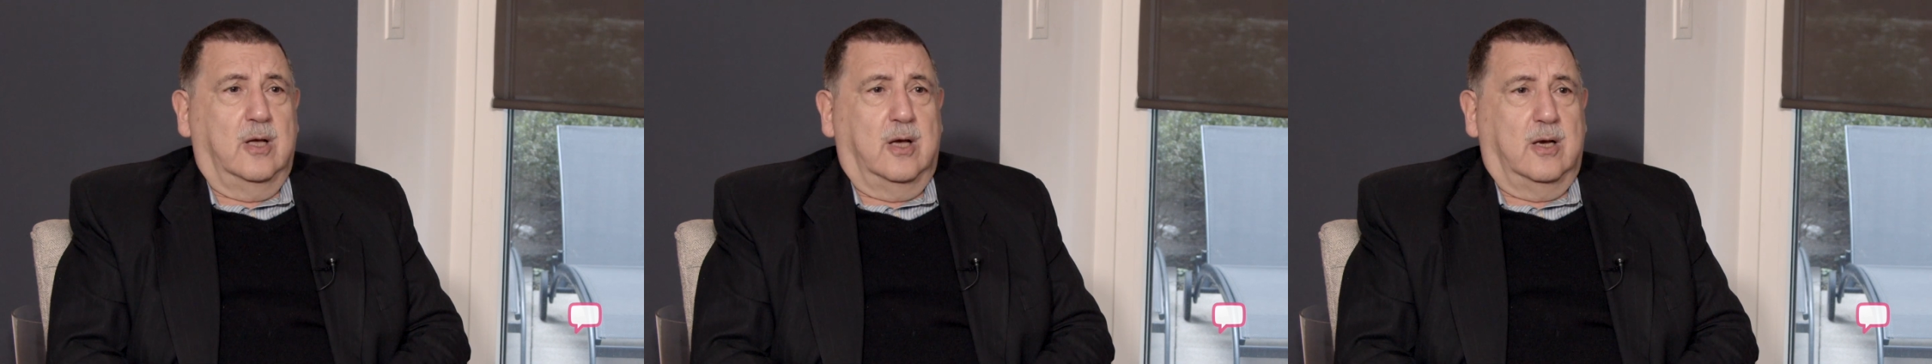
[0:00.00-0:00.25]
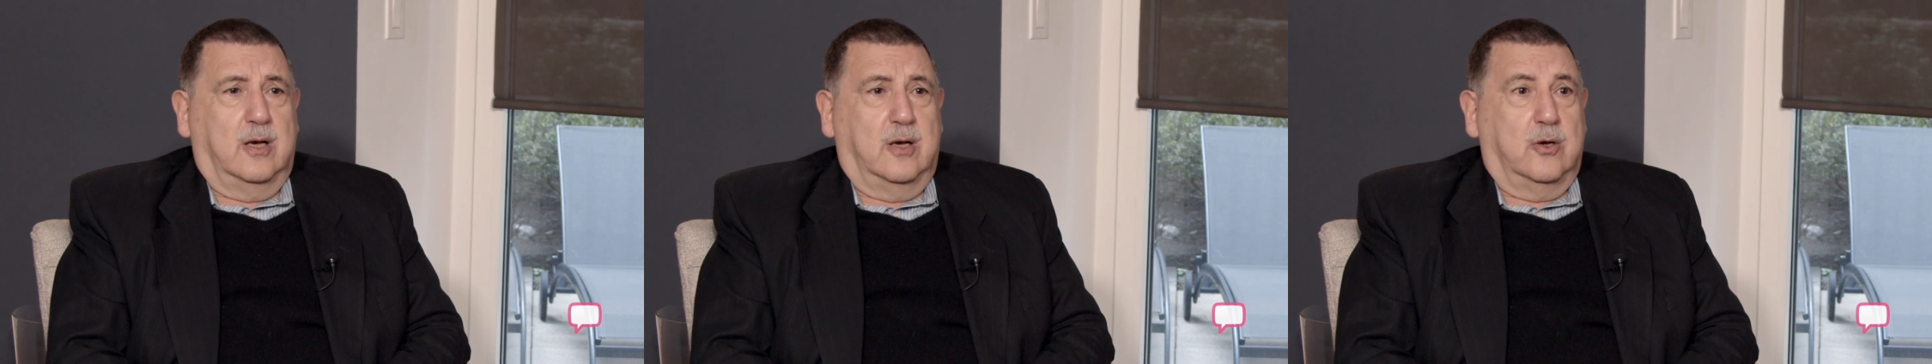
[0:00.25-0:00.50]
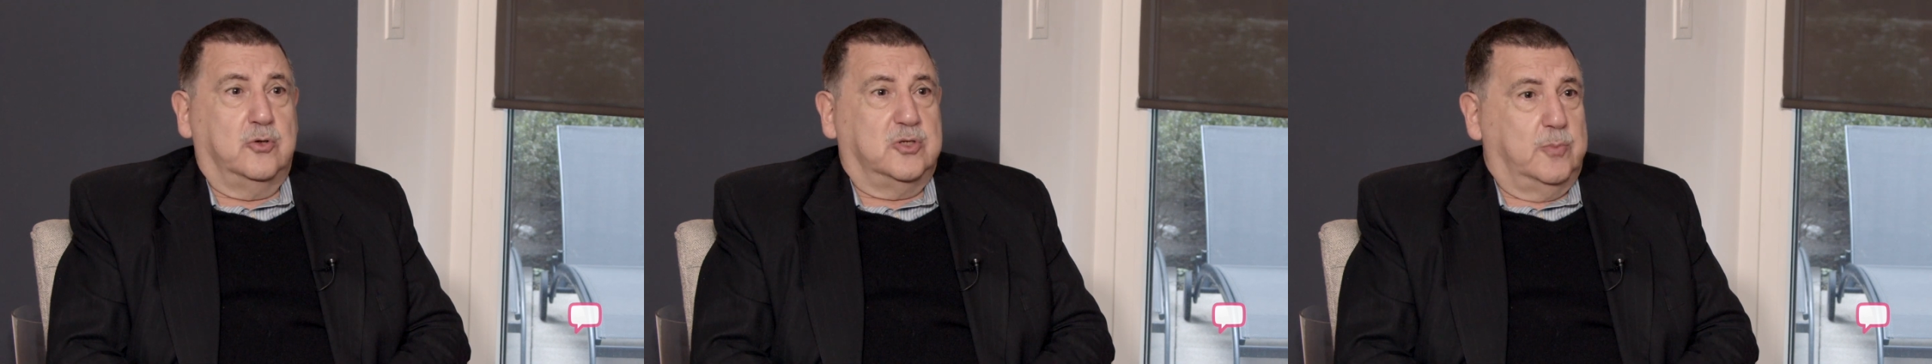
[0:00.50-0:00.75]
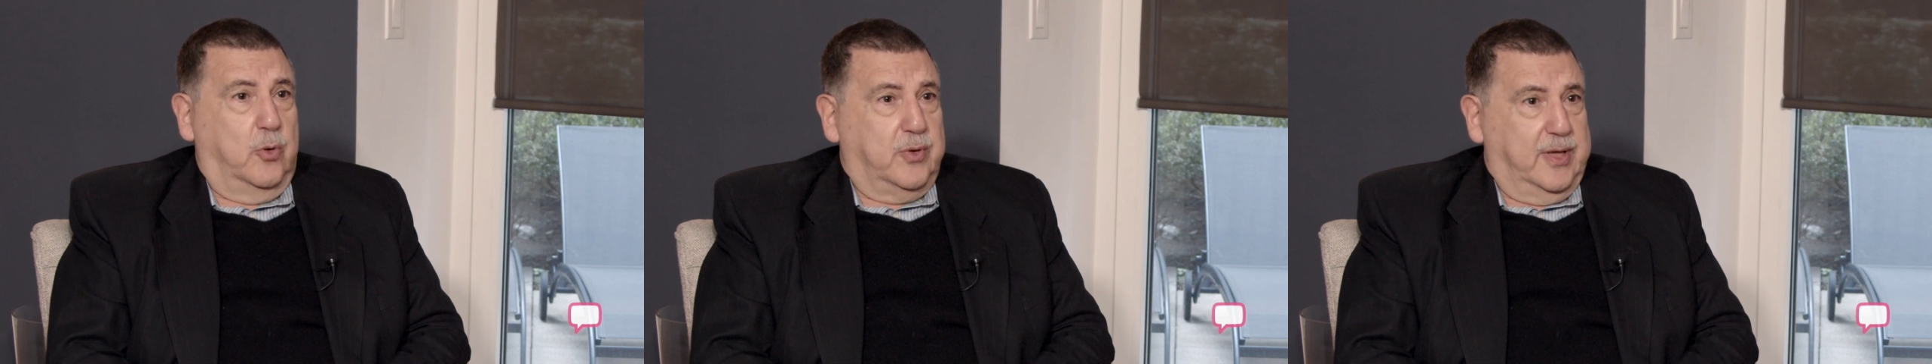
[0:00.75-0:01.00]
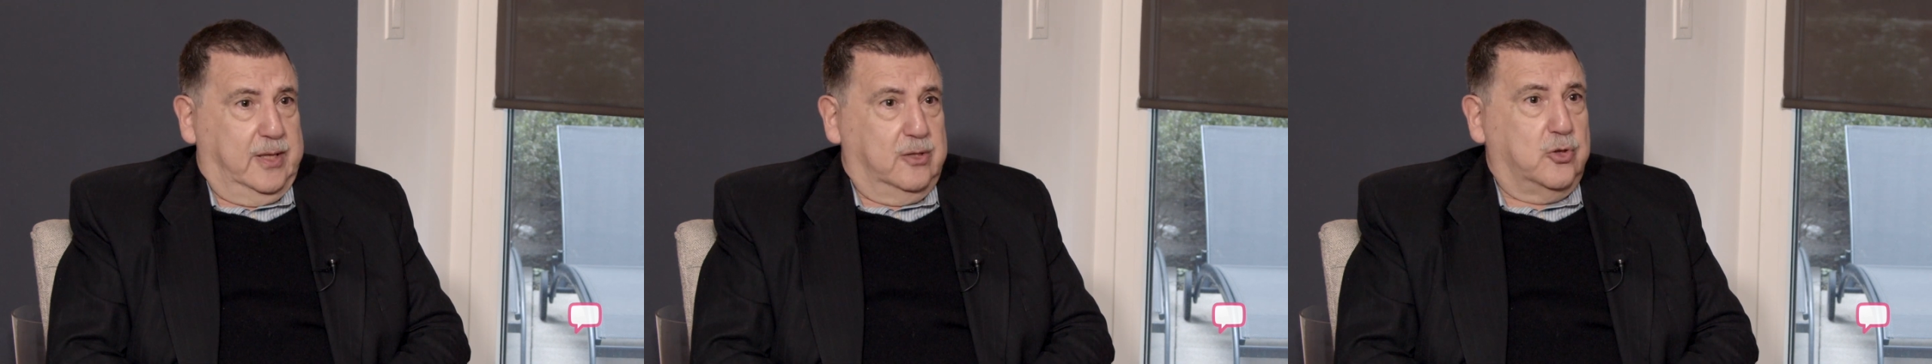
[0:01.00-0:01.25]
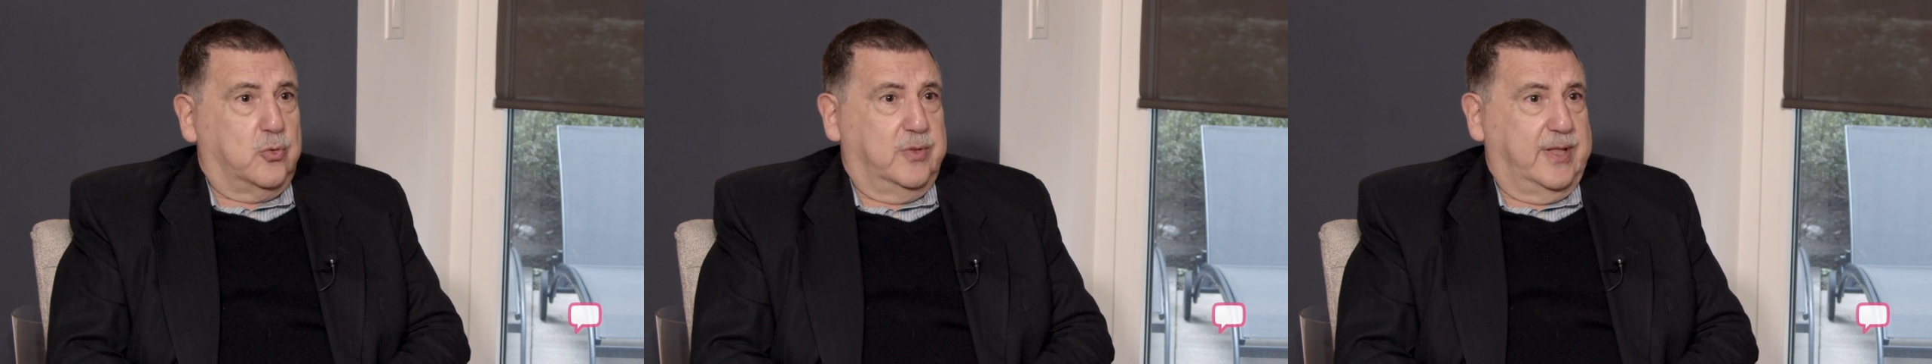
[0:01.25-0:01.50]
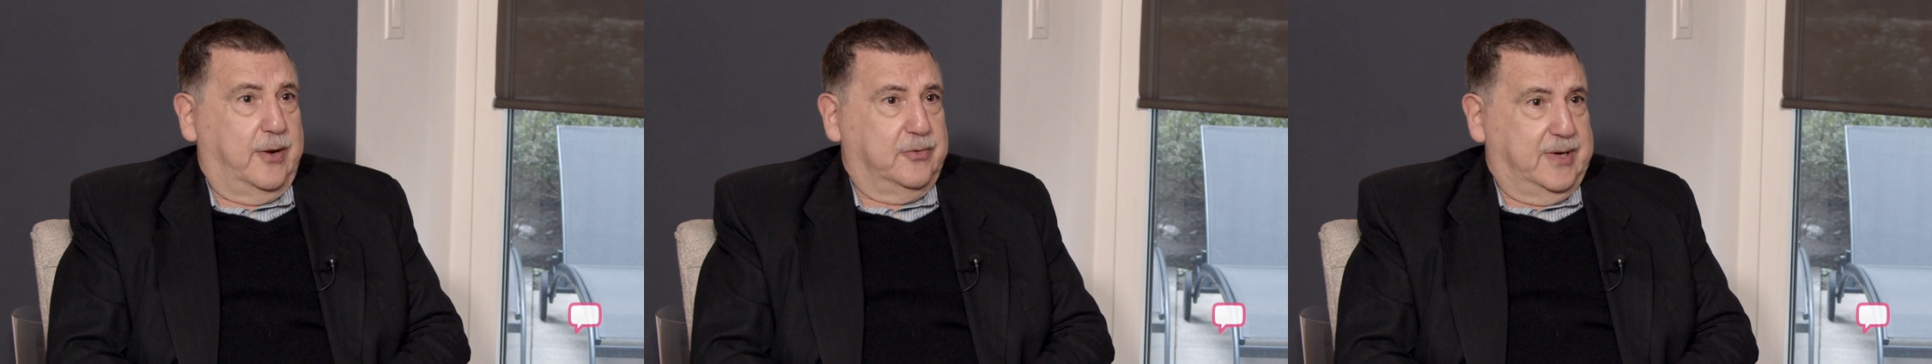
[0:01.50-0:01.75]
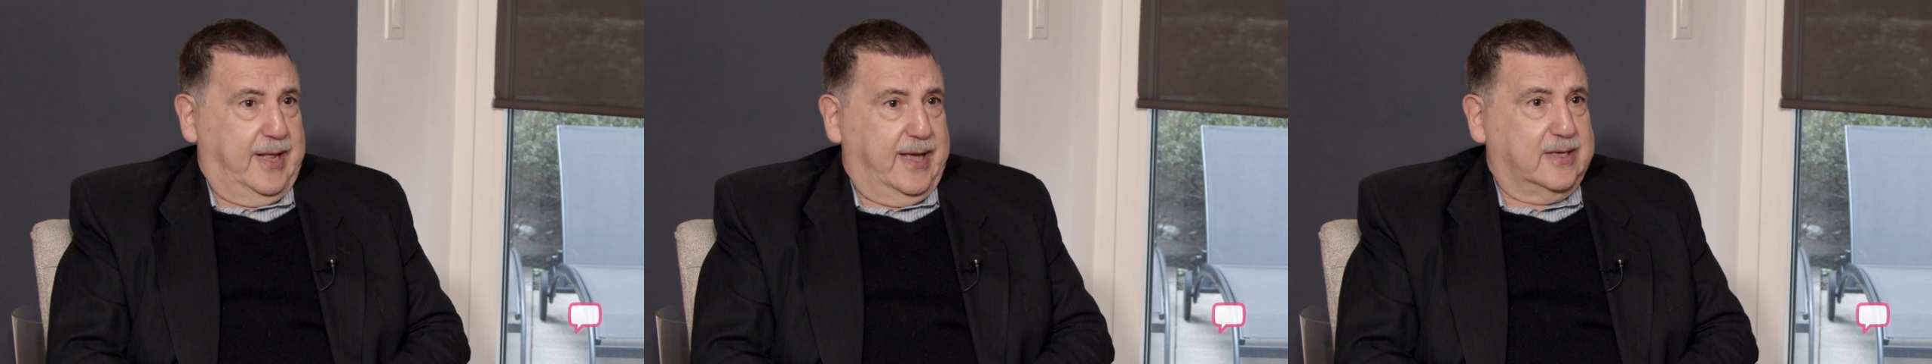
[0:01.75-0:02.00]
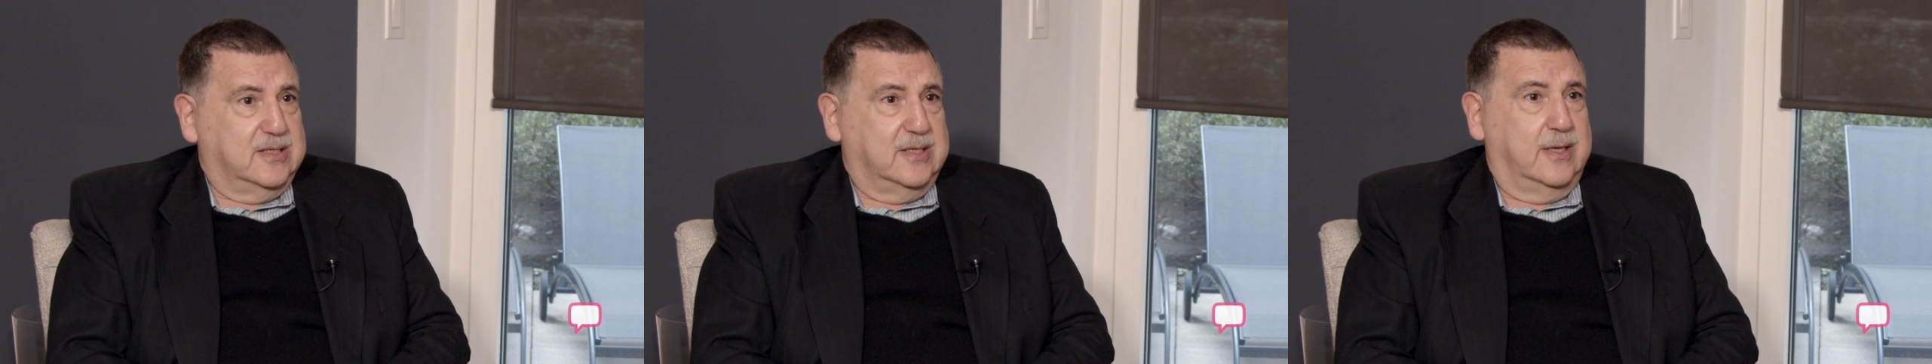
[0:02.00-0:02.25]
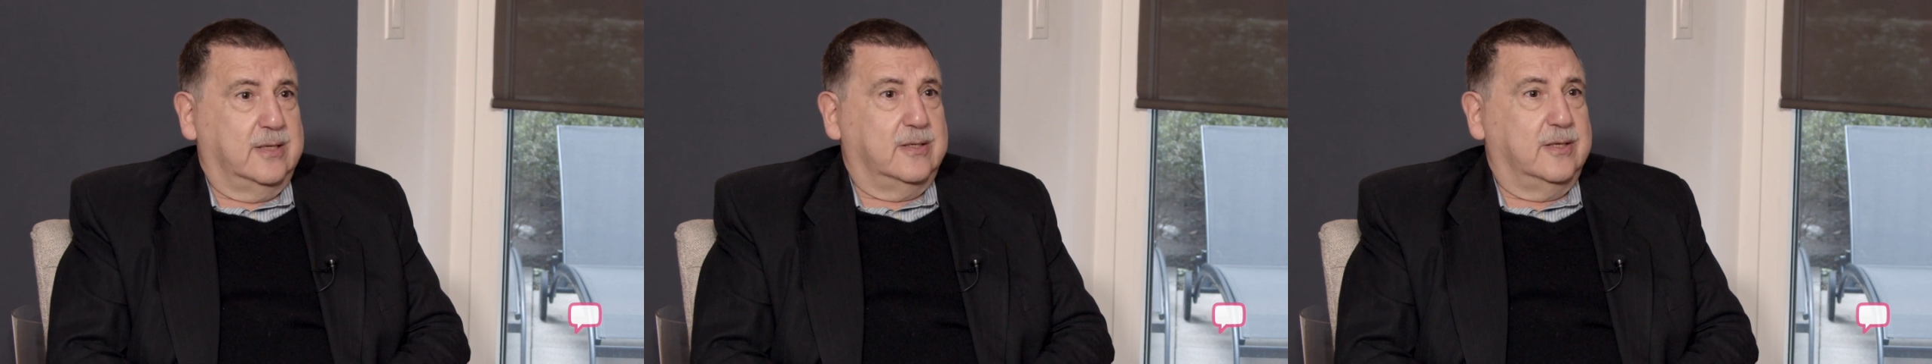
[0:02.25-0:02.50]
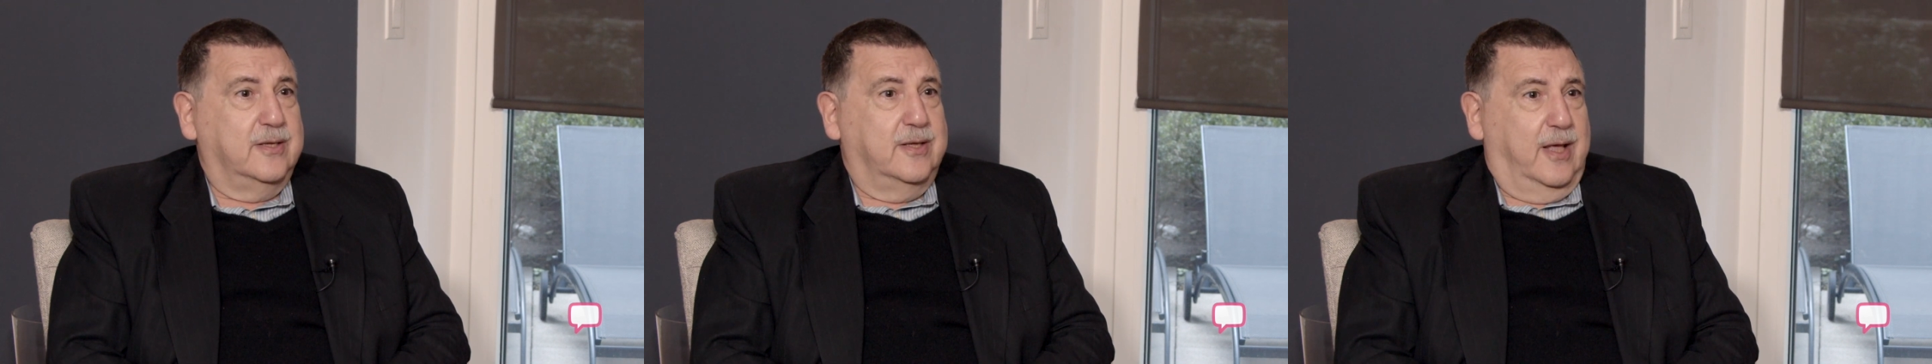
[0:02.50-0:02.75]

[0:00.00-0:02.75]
who spoke English without an accent,